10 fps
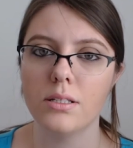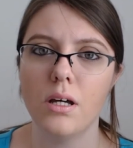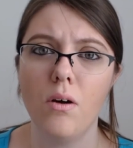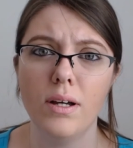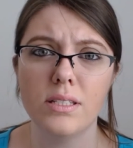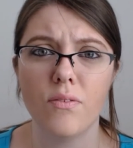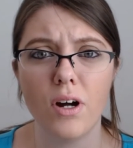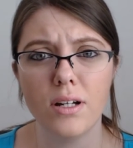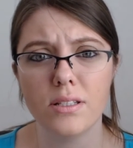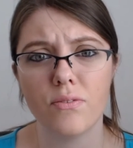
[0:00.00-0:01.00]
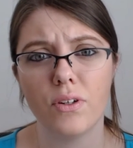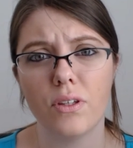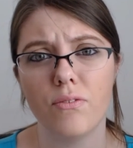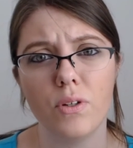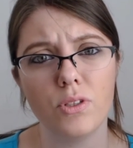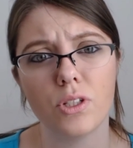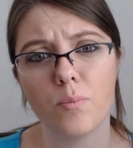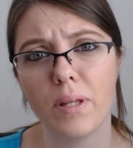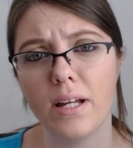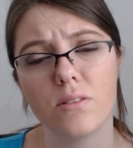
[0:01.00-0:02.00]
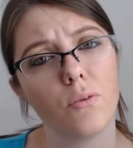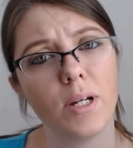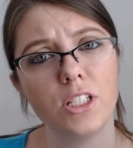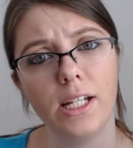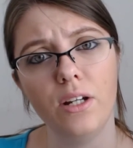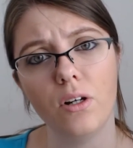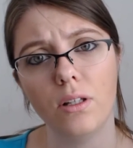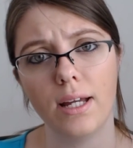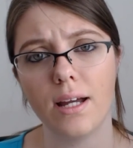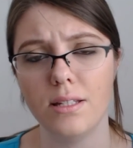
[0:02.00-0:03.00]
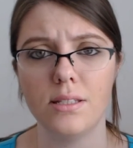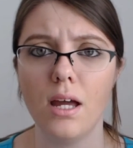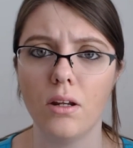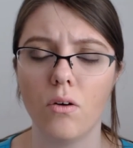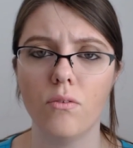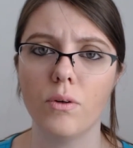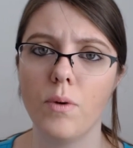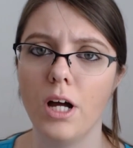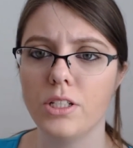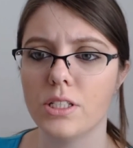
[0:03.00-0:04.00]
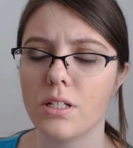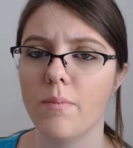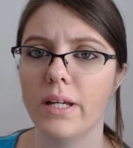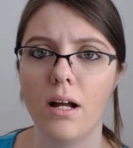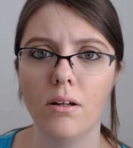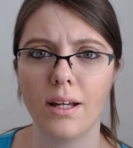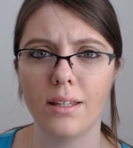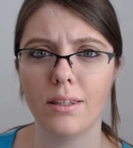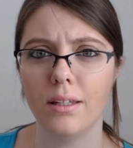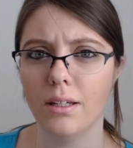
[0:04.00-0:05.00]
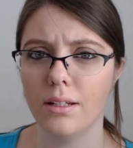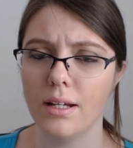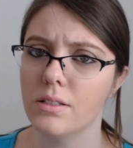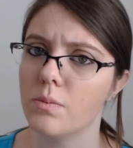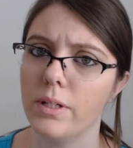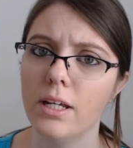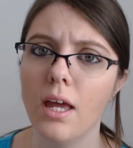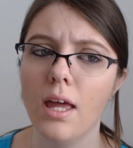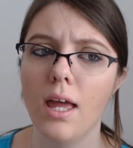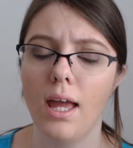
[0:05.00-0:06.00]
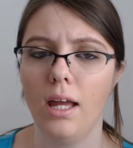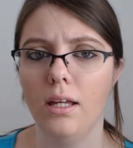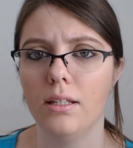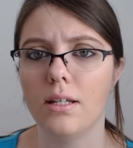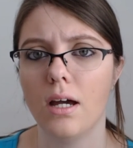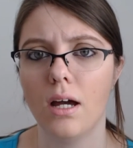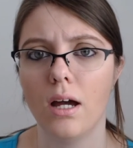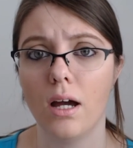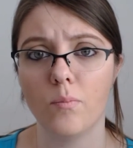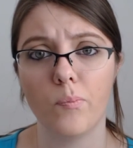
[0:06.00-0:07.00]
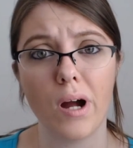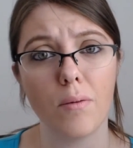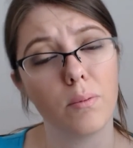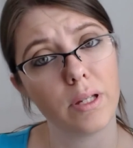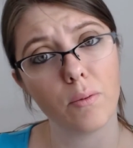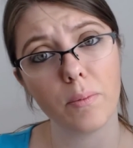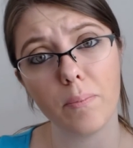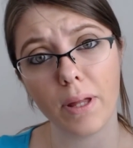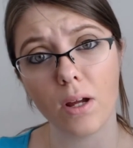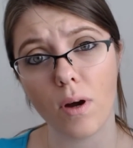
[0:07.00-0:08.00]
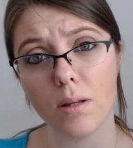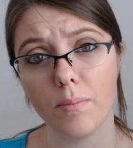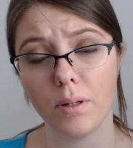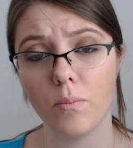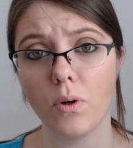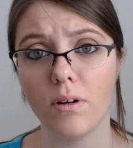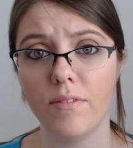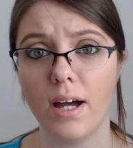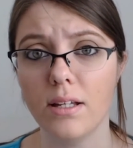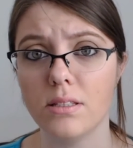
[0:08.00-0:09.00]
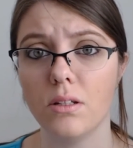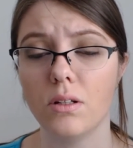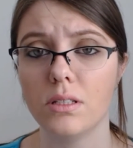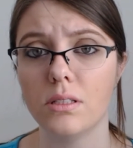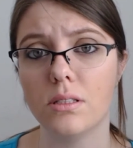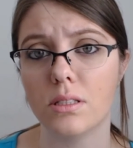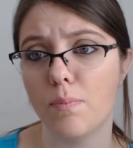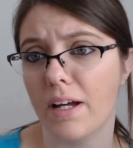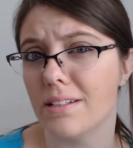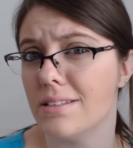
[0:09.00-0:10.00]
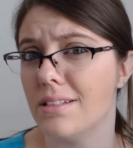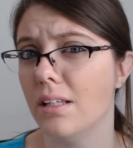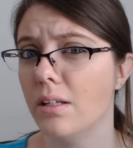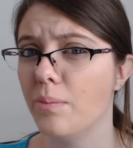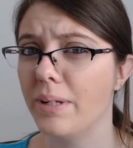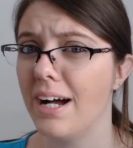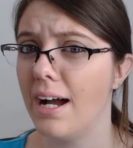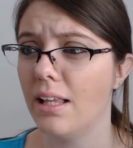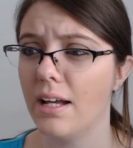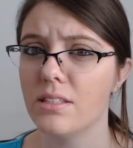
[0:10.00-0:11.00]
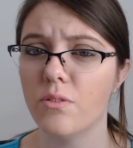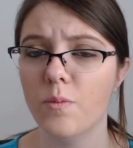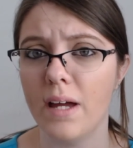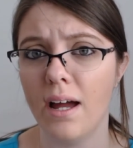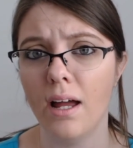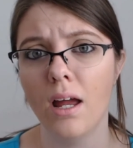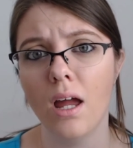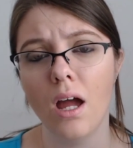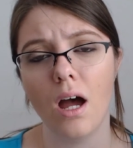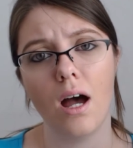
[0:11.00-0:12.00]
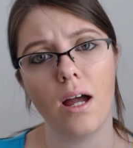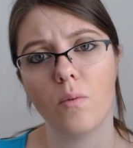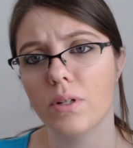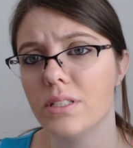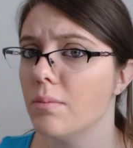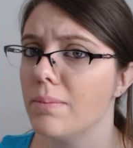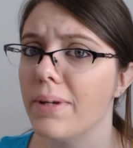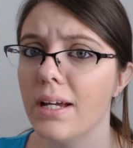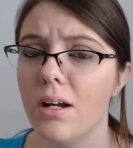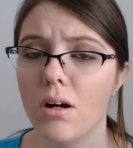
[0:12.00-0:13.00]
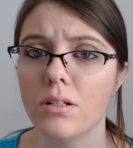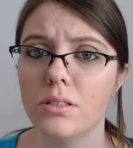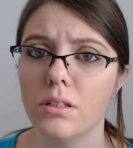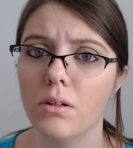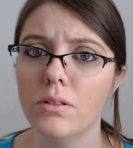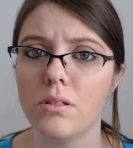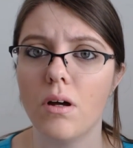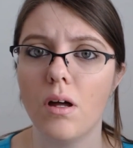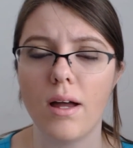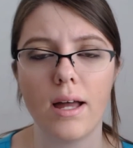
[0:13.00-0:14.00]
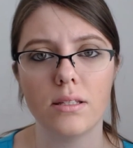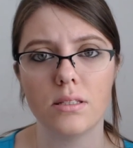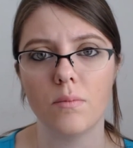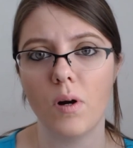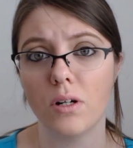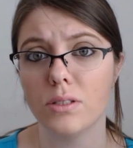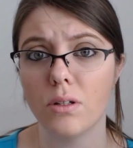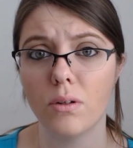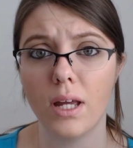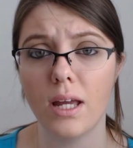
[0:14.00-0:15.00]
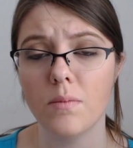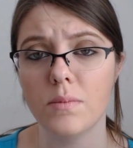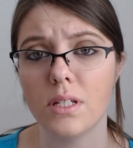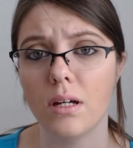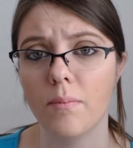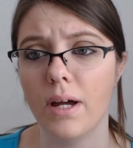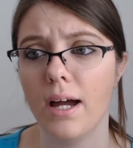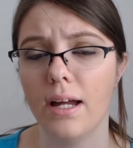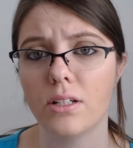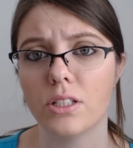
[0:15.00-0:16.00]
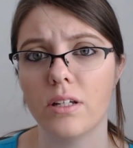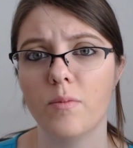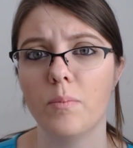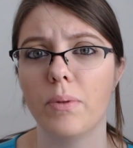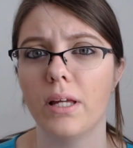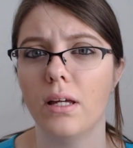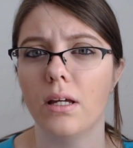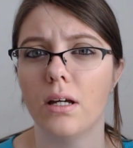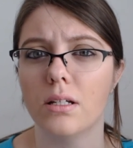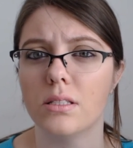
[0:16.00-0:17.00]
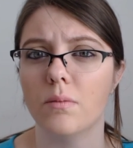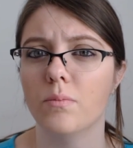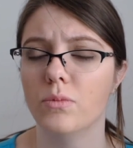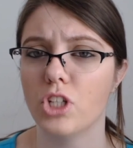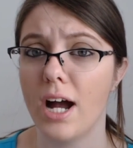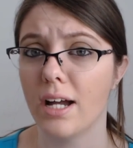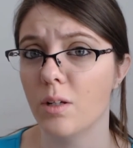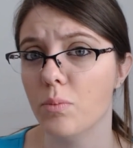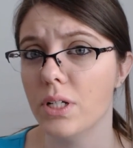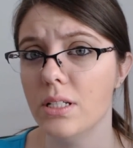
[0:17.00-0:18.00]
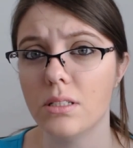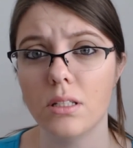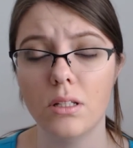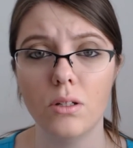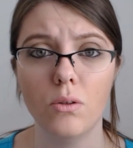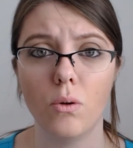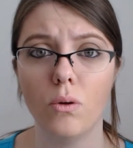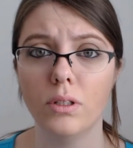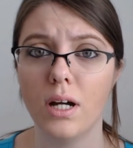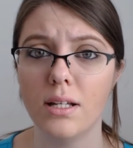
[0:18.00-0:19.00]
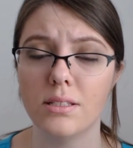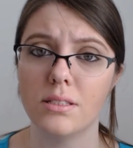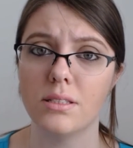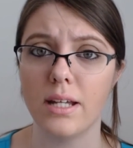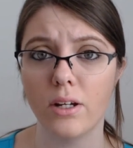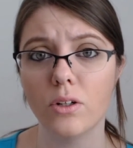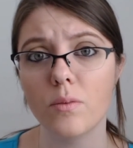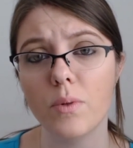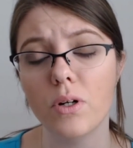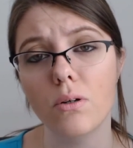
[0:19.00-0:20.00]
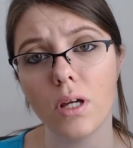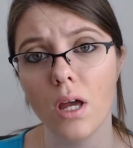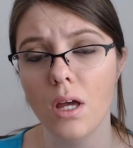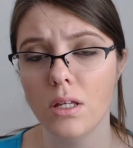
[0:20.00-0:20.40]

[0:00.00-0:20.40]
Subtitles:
So as far as for the future plans for my channel, like I said, Overwatch is coming out, I think next week, and probably will be playing quite a bit more of that, so you can expect to see a little bit of highlights from that. I will still be playing Hearthstone, so I'll add some Hearthstone games. I actually have been playing some Dragon Priest in the new Old Gods standard mode,